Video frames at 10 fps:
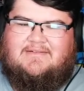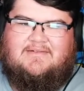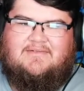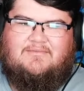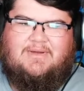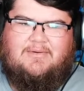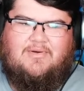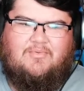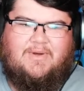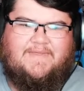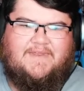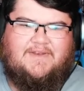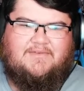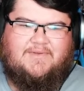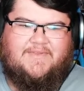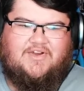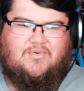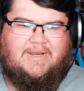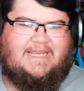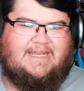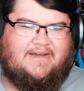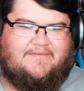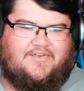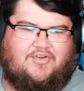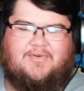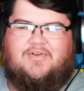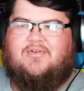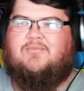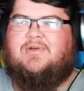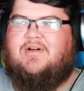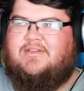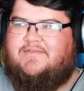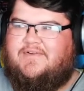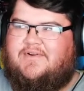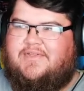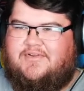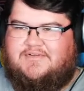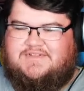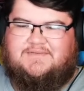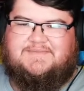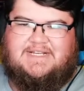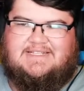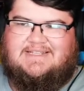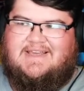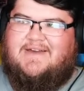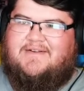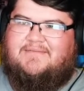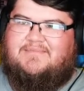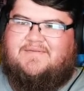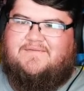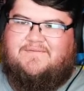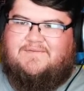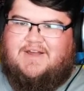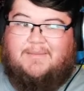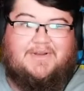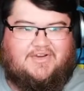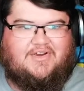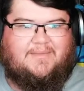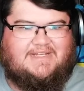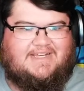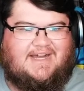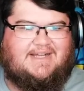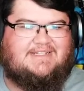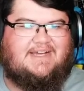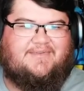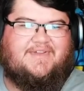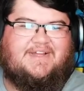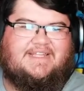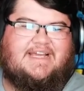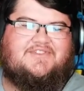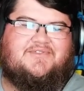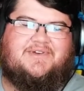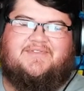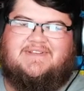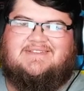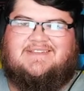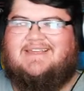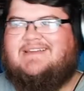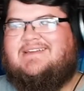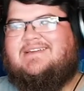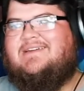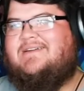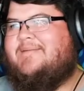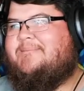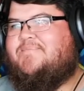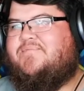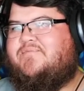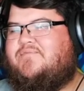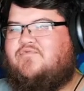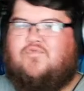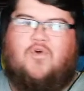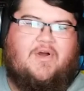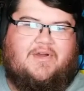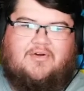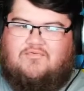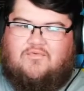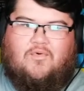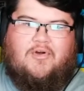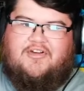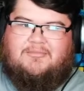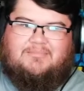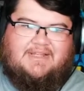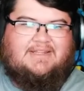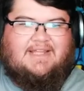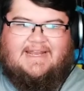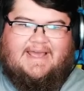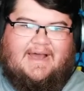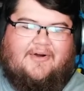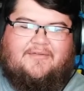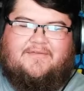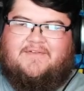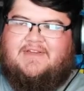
when when the when the Queen of Numenor and when all of her other subjects f come into come into contact with Galadriel, this like royal royal bloodline elf,